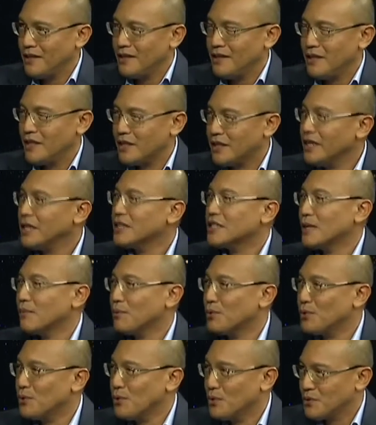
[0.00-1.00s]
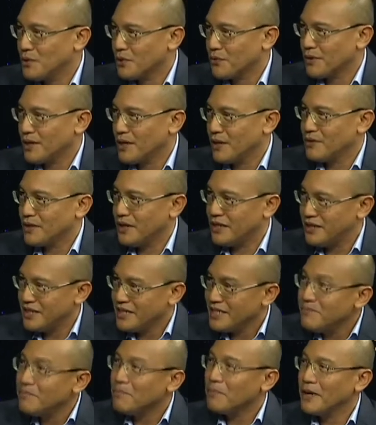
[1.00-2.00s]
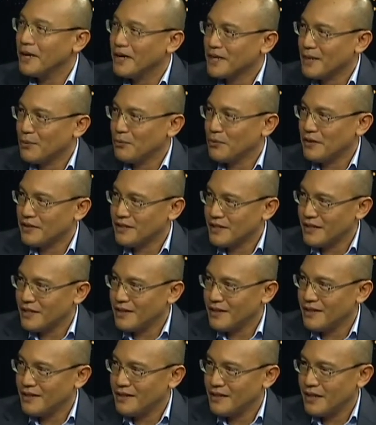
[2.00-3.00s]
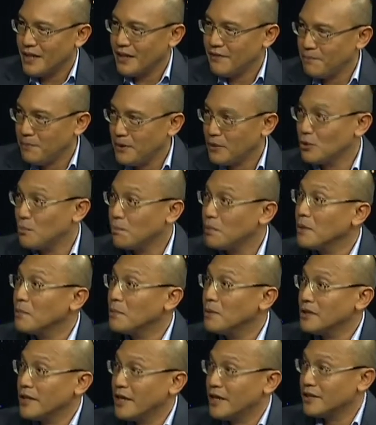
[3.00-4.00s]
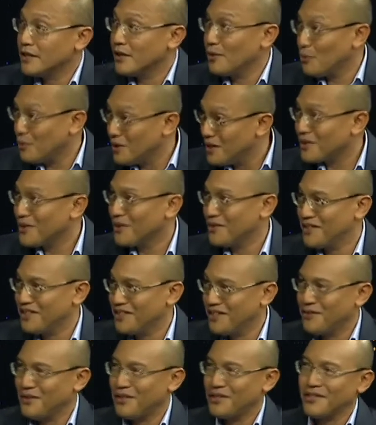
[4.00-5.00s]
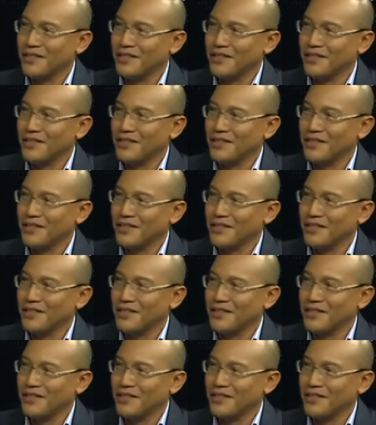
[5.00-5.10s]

the things that we do on the ground, and the impact that we actually have made to people that actually work on the sector.